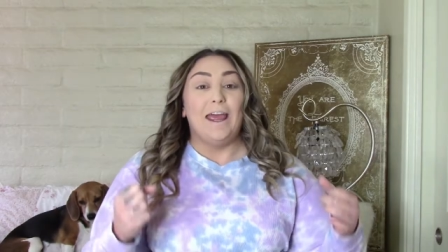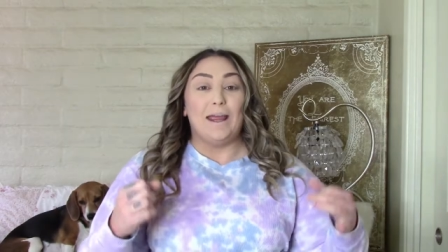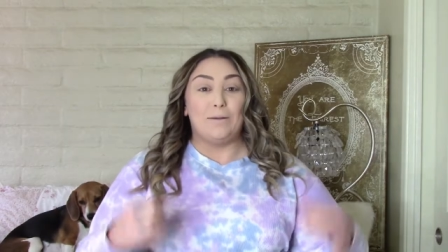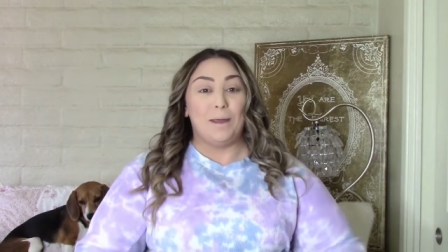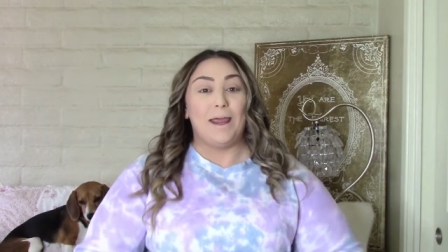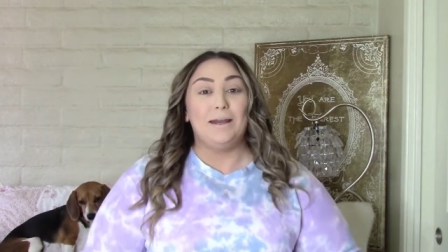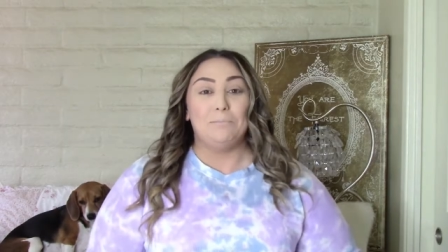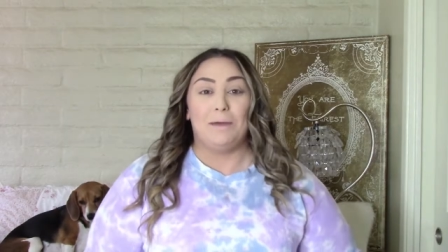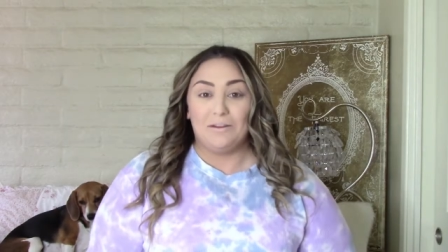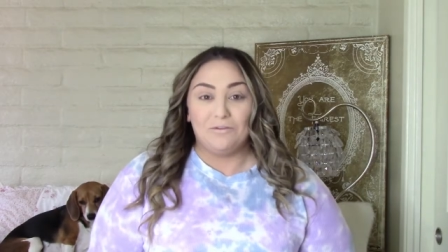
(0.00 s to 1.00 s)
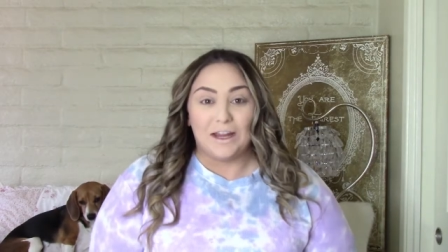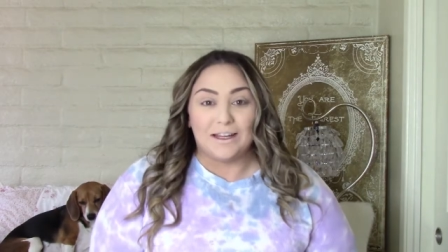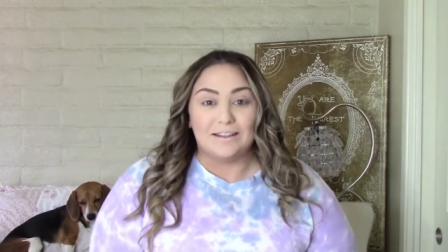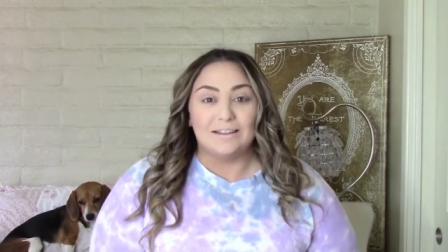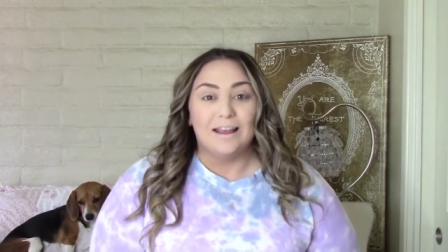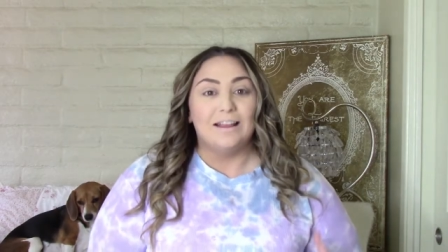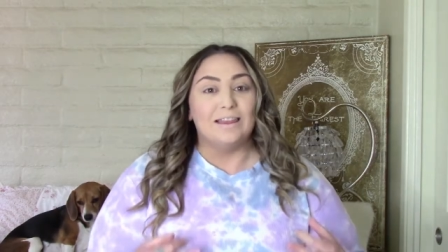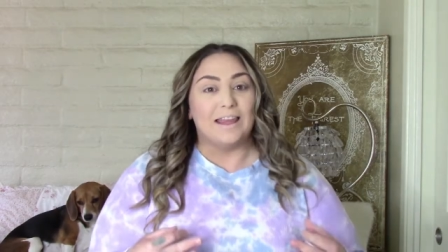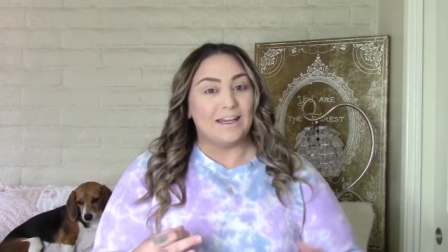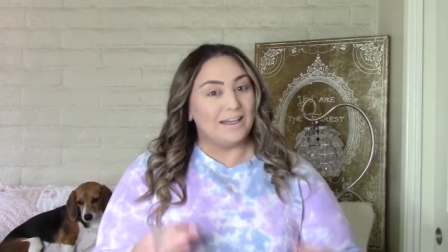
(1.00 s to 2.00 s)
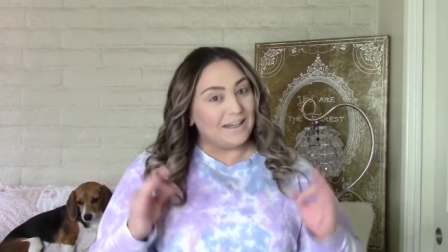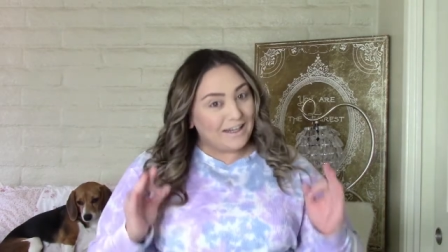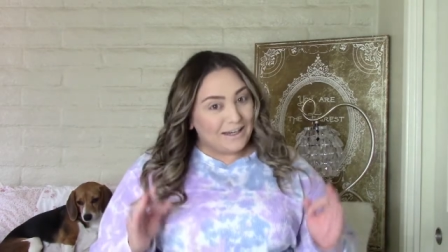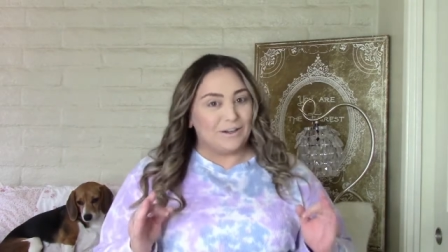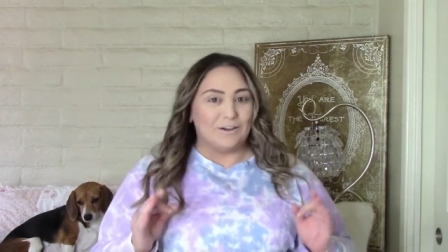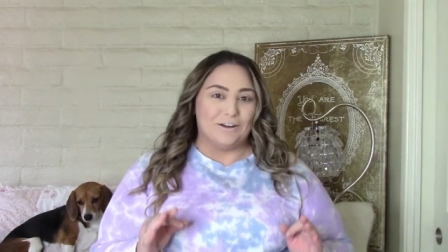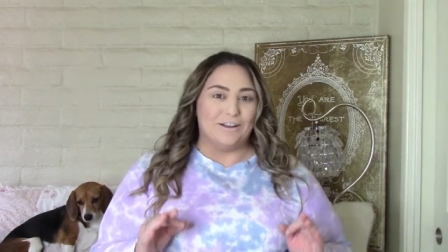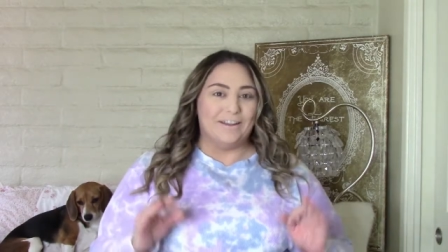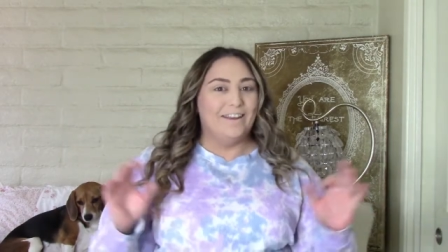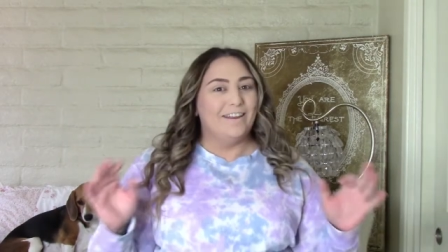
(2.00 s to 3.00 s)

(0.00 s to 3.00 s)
and paint my face like an e-girl.